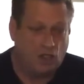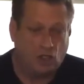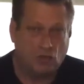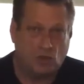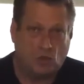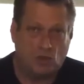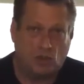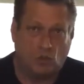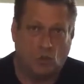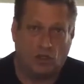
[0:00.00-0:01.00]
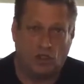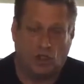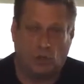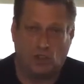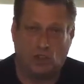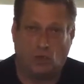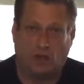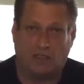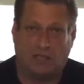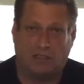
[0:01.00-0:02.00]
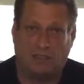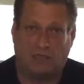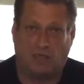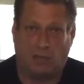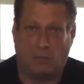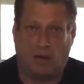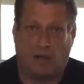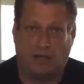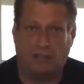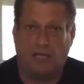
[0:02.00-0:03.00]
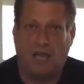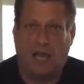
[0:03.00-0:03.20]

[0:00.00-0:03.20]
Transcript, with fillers: Usually what you wanna do is you wanna take the clay pots